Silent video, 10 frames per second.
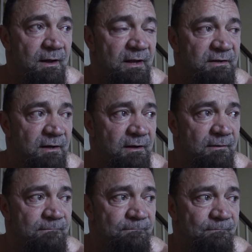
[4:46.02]
And
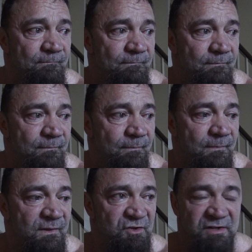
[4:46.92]
uh,
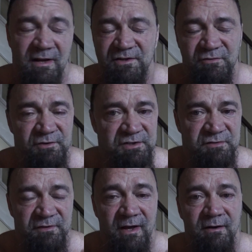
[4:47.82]
there's lots of
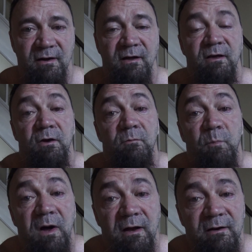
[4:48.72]
reasons for that.
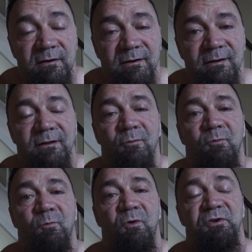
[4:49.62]
But
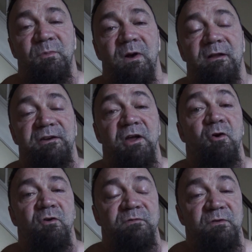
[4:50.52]
what you probably
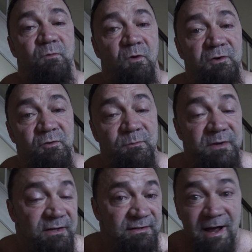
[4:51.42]
know if you've worked with
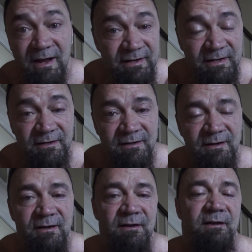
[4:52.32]
me dieting
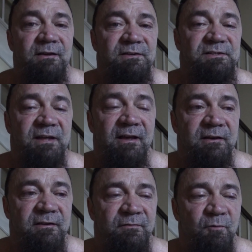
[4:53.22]
is
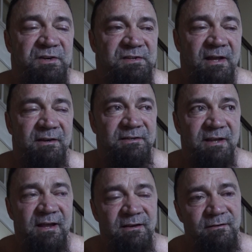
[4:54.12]
that if we set a
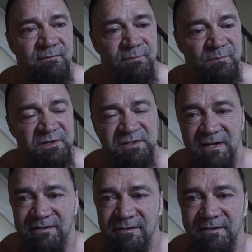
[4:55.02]
date from this
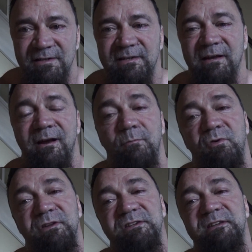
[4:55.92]
date to this date, I'm
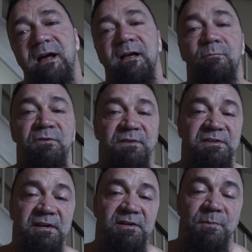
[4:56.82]
on this diet with
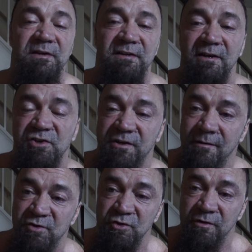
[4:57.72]
this expectation,
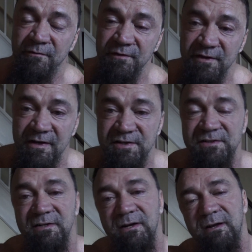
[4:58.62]
I'm shooting for
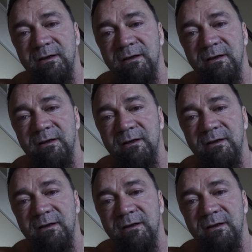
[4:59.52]
this,